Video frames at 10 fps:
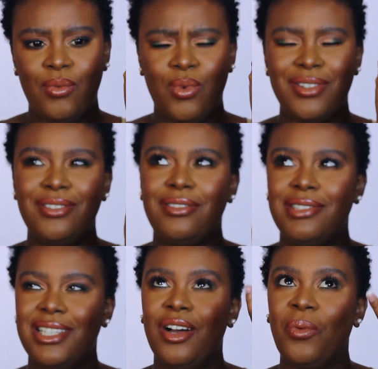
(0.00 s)
Well, not
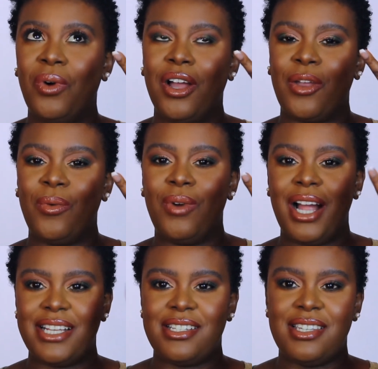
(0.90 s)
a while.
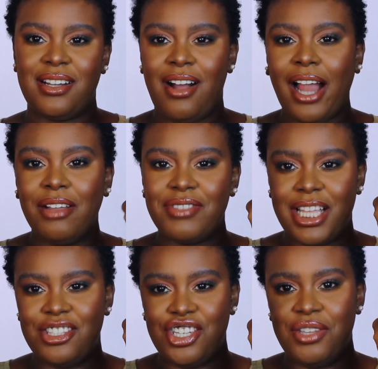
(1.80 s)
I kind of
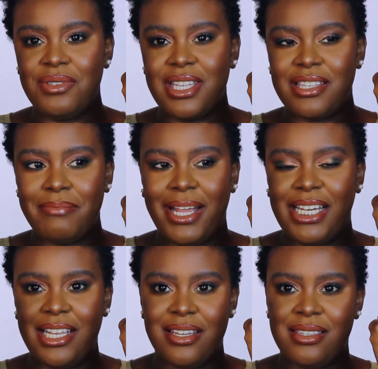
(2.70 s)
tend to use this
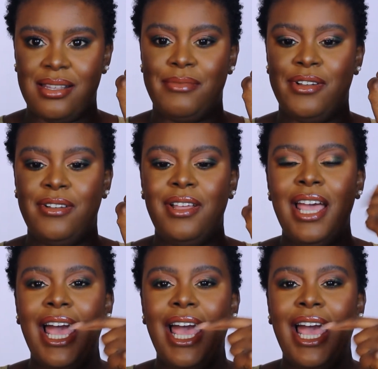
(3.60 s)
mainly in the summer,